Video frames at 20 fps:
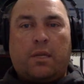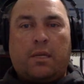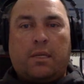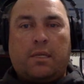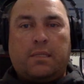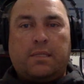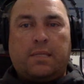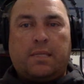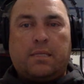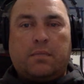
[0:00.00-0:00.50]
And
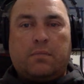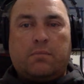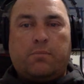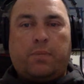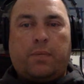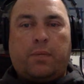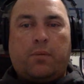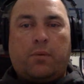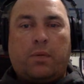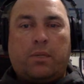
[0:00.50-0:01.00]
he's had some
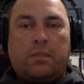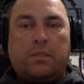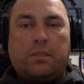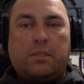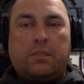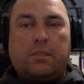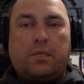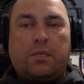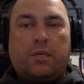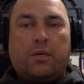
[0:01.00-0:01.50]
big runs
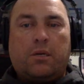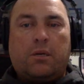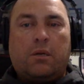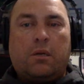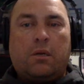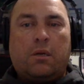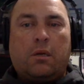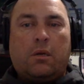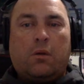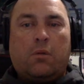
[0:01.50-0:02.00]
this year
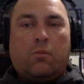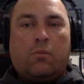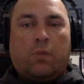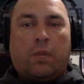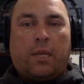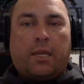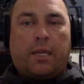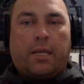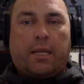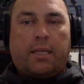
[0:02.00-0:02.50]

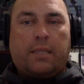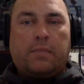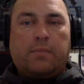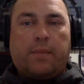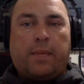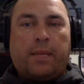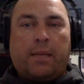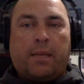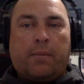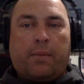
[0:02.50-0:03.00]
running against
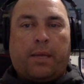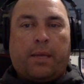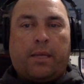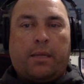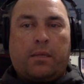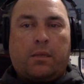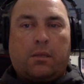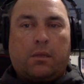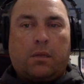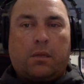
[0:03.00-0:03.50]

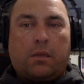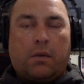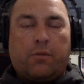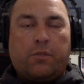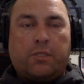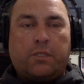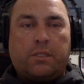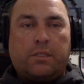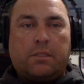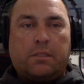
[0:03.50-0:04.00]
man-to-man
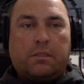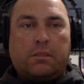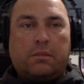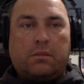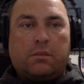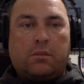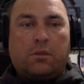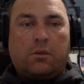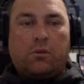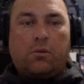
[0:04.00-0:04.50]
coverages.
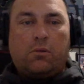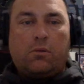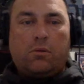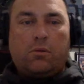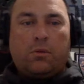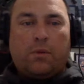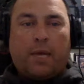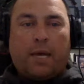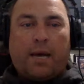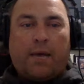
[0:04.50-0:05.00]
So
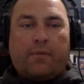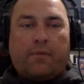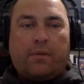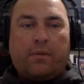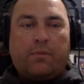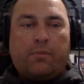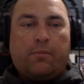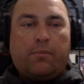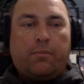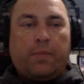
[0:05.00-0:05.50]
you have
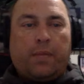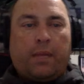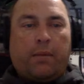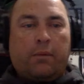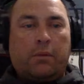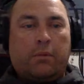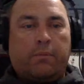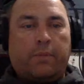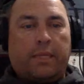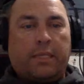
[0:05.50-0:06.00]
to be
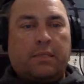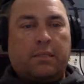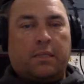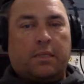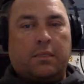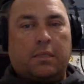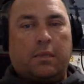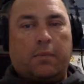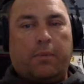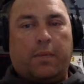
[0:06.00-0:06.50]
able to mix
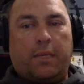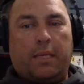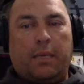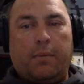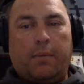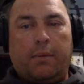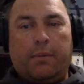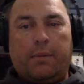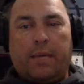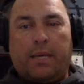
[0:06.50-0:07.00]
things up and
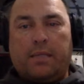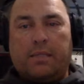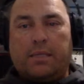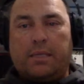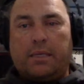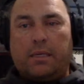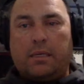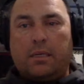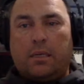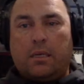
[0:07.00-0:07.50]
keep him
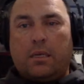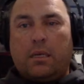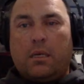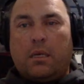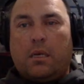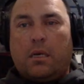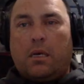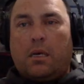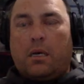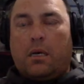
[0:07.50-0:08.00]
guessing.
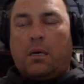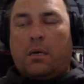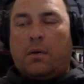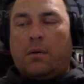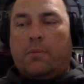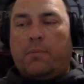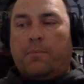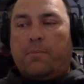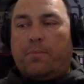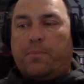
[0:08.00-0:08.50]

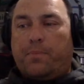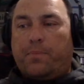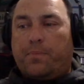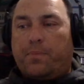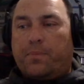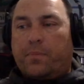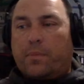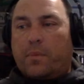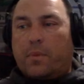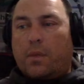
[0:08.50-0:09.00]
And
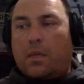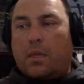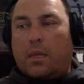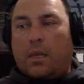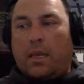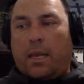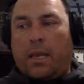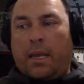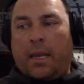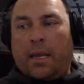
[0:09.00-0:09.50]

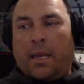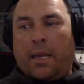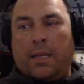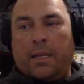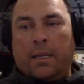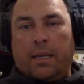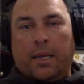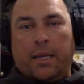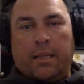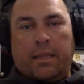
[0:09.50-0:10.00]

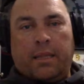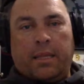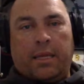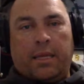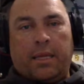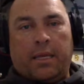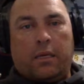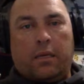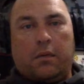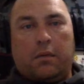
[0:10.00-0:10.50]
I
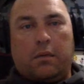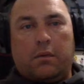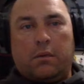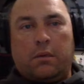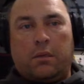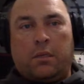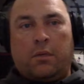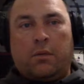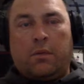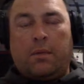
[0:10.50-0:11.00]
think,
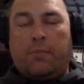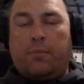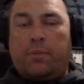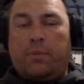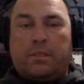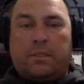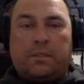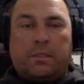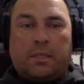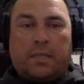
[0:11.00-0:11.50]
that
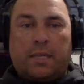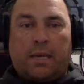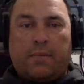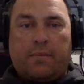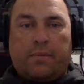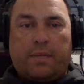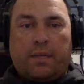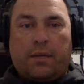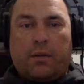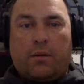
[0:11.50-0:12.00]
blitz is going to have
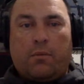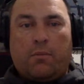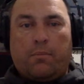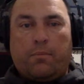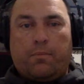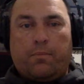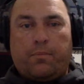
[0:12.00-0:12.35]
to get home.